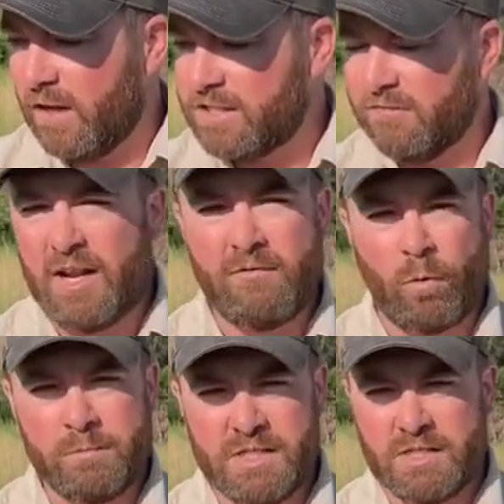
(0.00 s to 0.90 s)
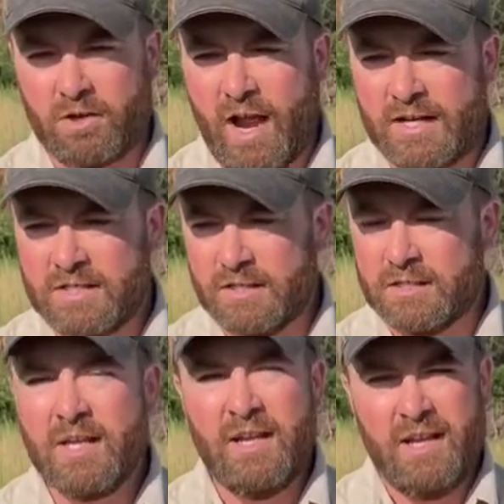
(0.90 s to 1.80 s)
lots of native warm season
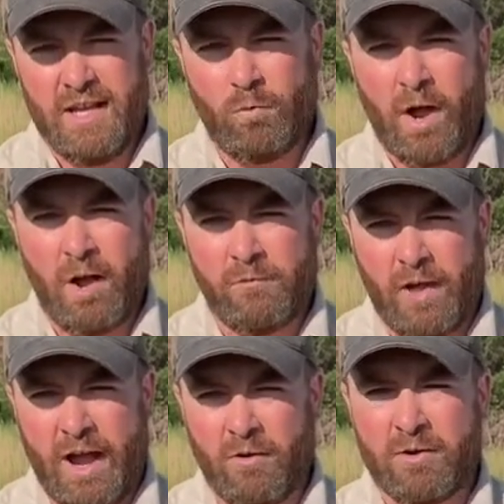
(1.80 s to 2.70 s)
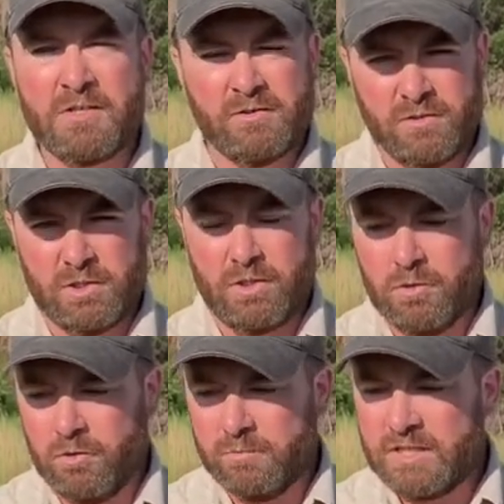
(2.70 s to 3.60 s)
grasses and wildflowers,
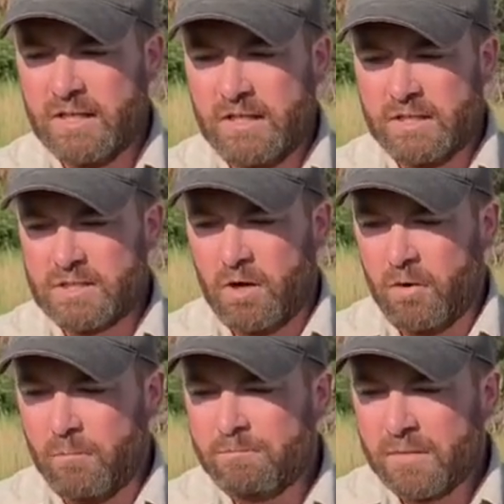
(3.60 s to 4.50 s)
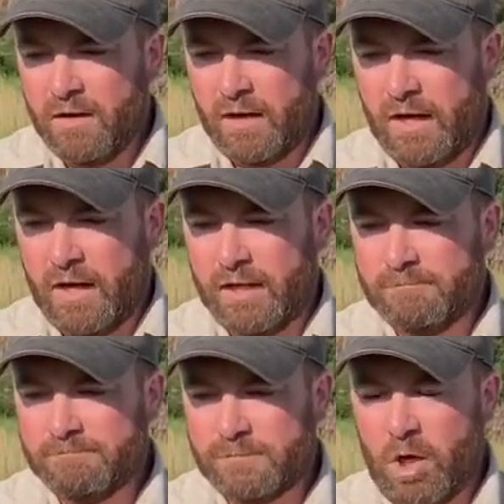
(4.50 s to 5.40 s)
legumes. So
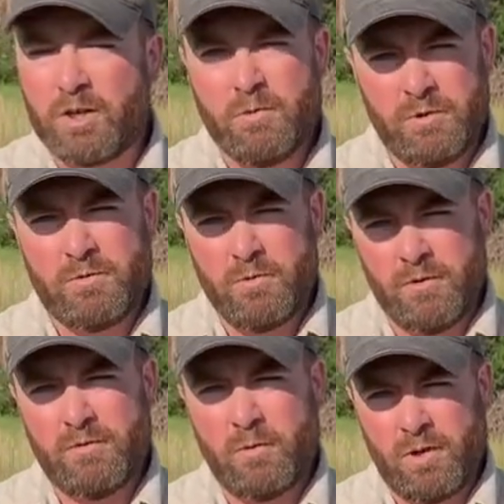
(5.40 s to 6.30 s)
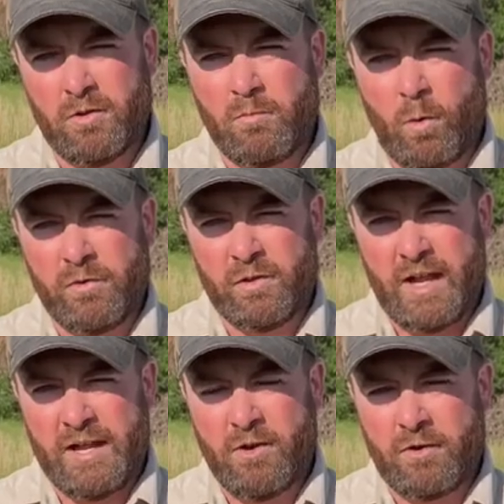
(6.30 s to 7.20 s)
talking through it a little more with the
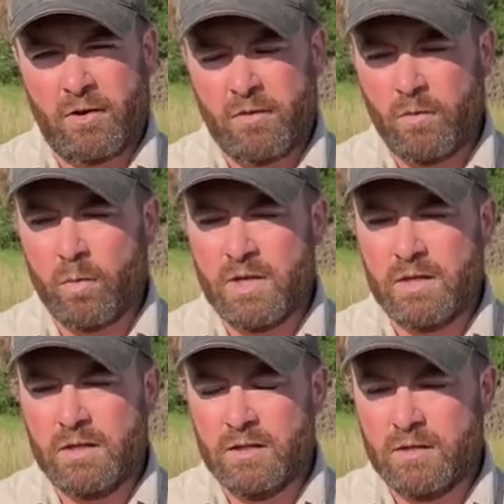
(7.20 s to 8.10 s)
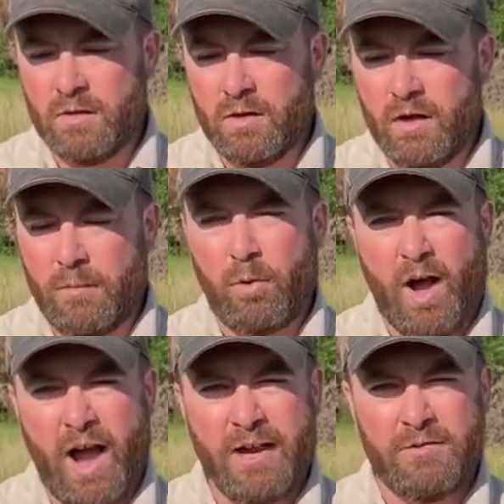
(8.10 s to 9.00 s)
landowner, we
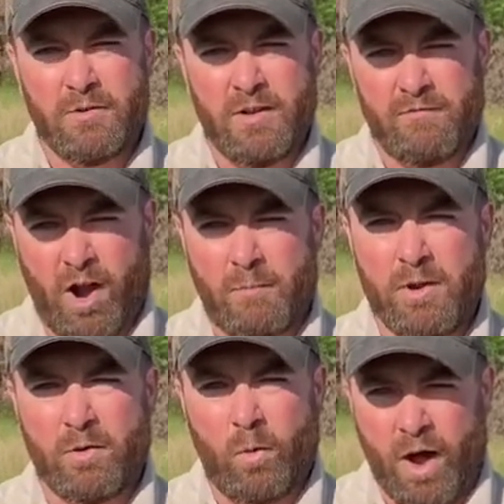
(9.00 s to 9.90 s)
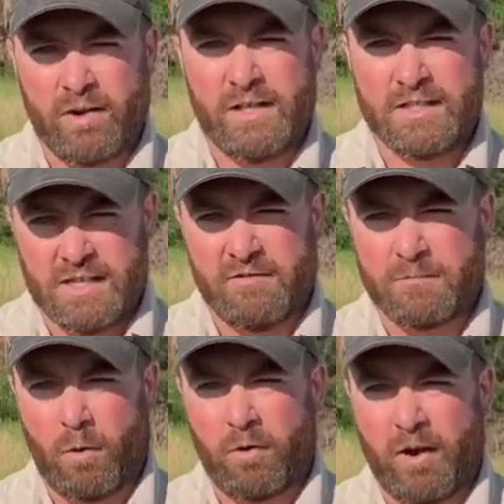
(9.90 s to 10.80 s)
applied through the Environmental Quality Incentives
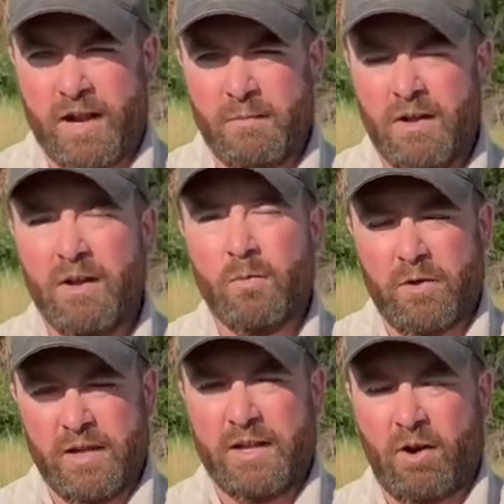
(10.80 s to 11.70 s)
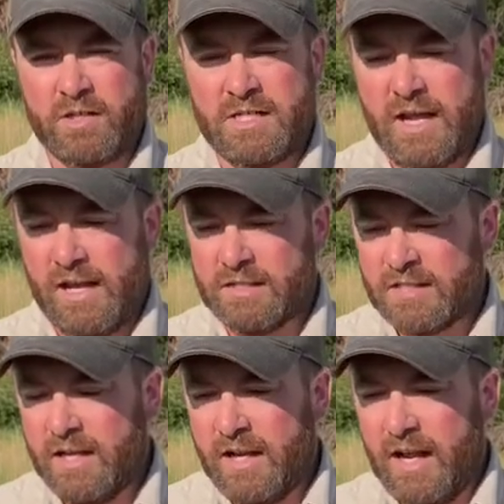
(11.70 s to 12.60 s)
Program with NRCS,
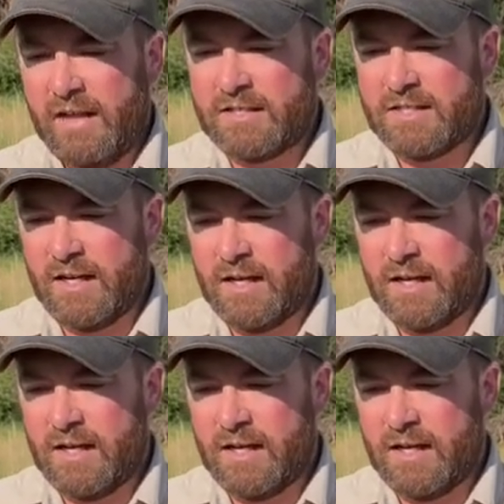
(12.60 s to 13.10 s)
and that's